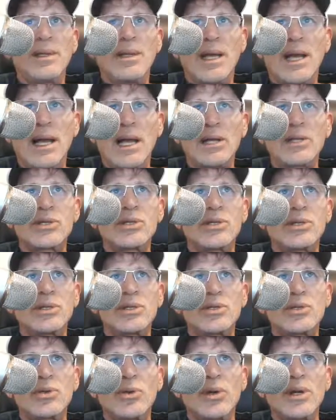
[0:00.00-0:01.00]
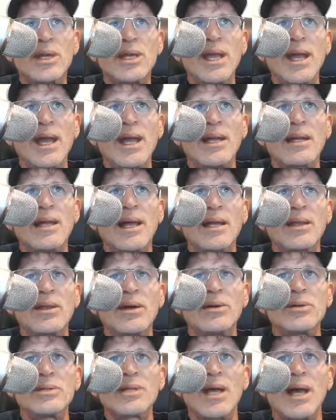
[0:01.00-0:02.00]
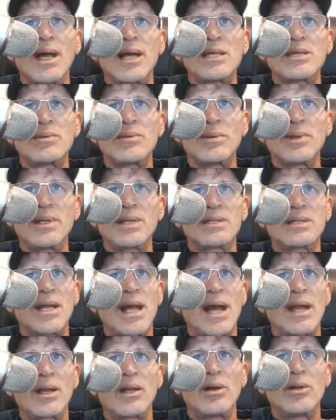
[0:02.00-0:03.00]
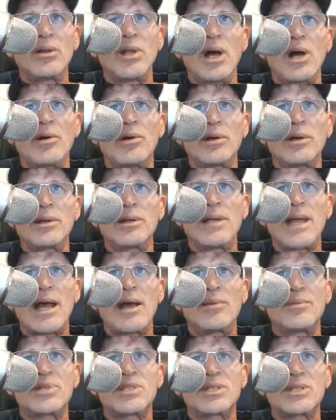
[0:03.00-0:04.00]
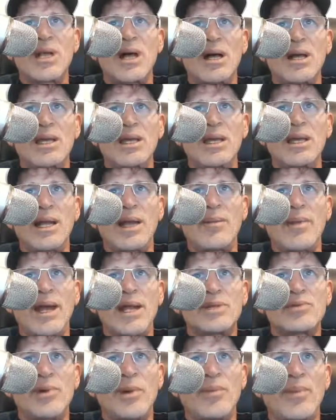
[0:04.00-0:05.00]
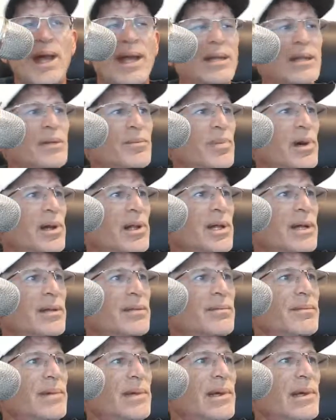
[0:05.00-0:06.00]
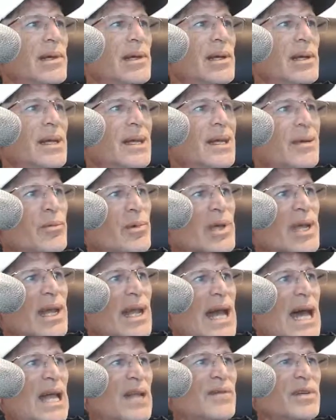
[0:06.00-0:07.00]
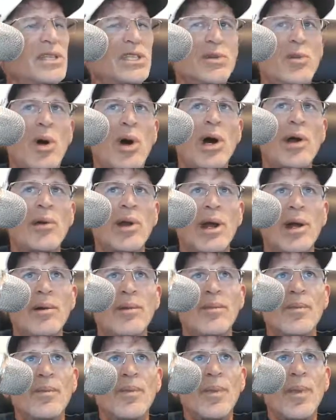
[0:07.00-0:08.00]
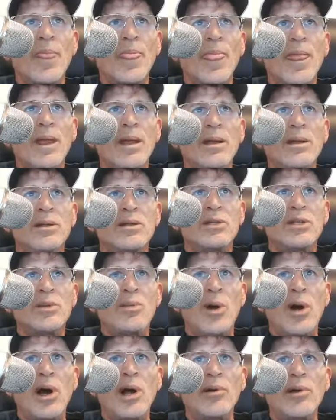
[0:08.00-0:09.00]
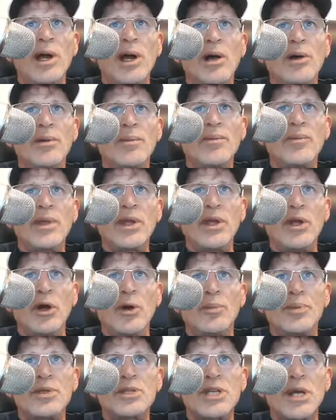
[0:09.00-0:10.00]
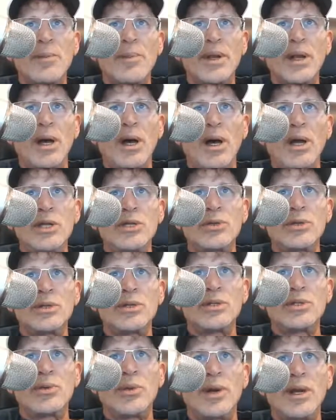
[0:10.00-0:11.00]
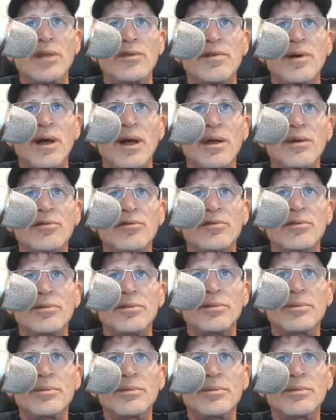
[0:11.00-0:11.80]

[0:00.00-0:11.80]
I'll short again like those guys. Well, it's got to go lower. Now I'm stuck in. I might as well bite the bullet. We'll get out of it tomorrow. Tomorrow, it opens up at 125.